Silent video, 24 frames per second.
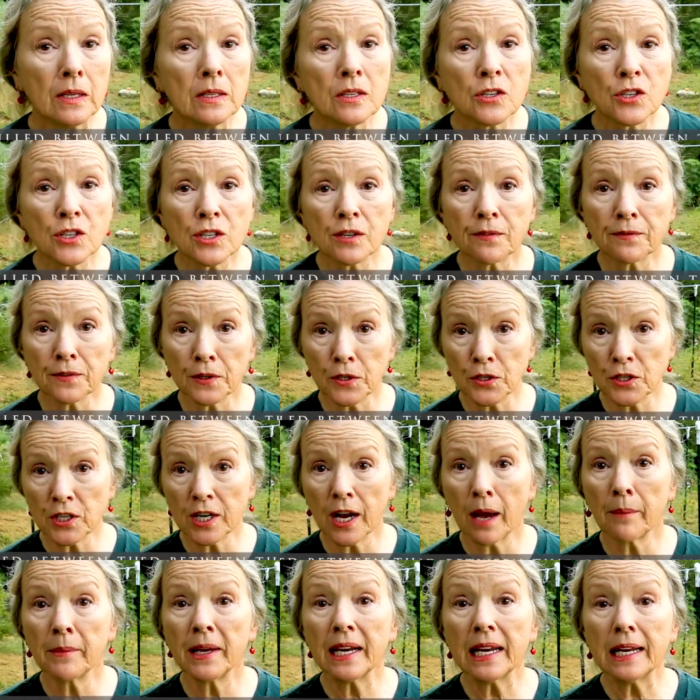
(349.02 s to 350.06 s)
It's the first
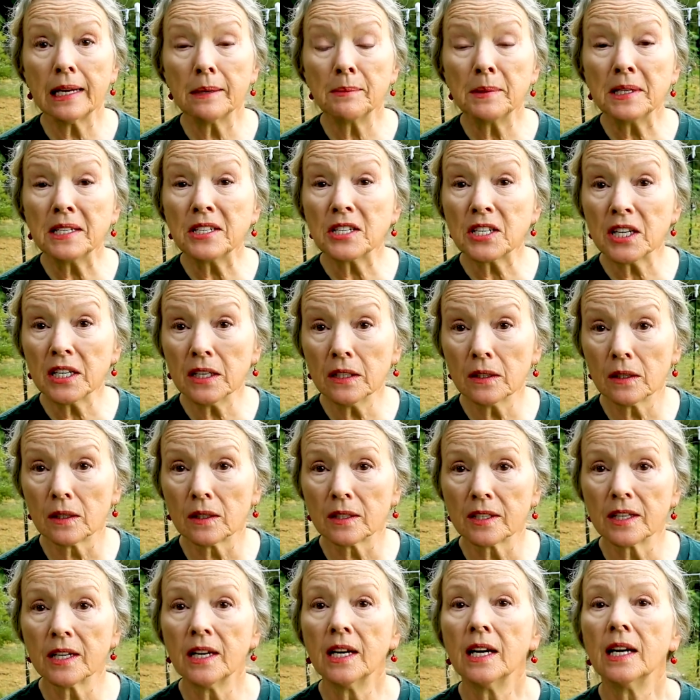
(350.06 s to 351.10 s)
time it had been
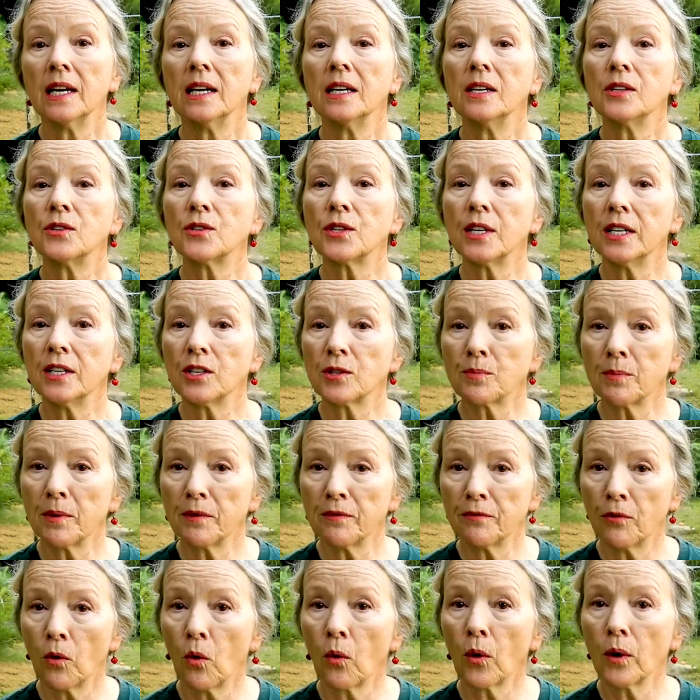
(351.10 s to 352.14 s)
tilled since
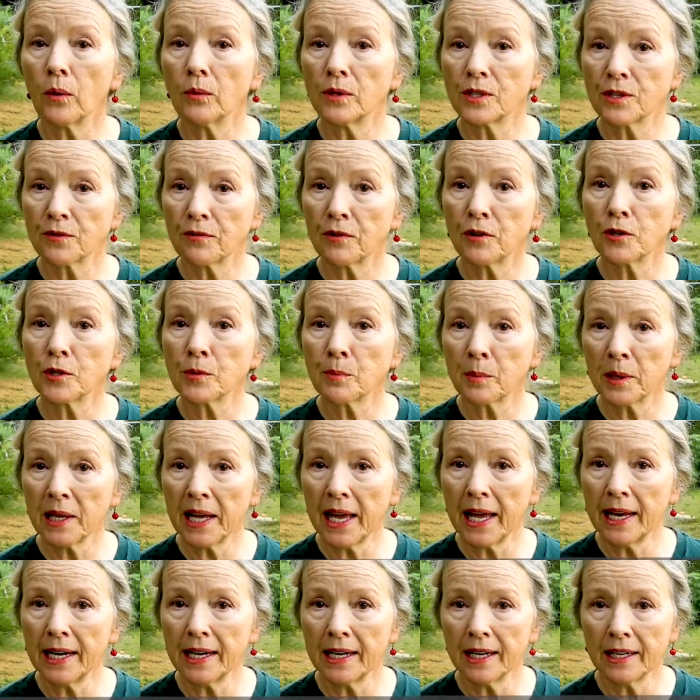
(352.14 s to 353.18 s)
before it was first
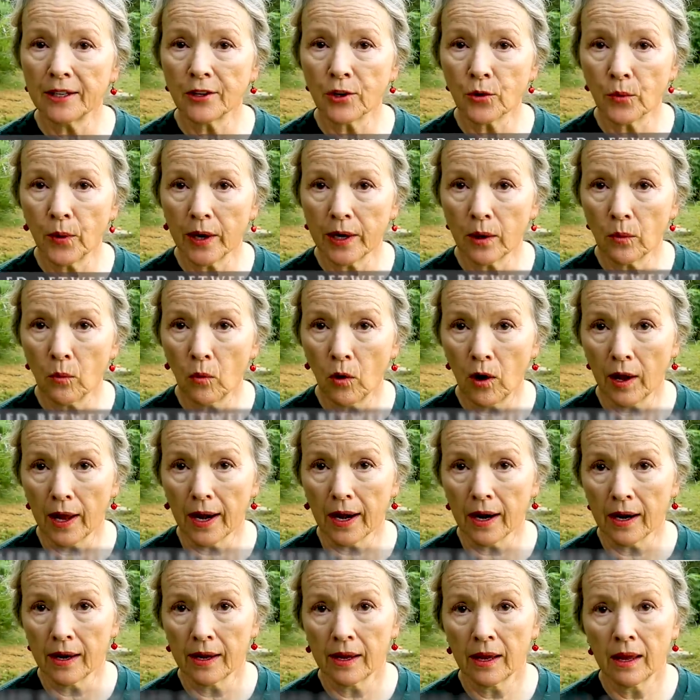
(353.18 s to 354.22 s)
planted in 21.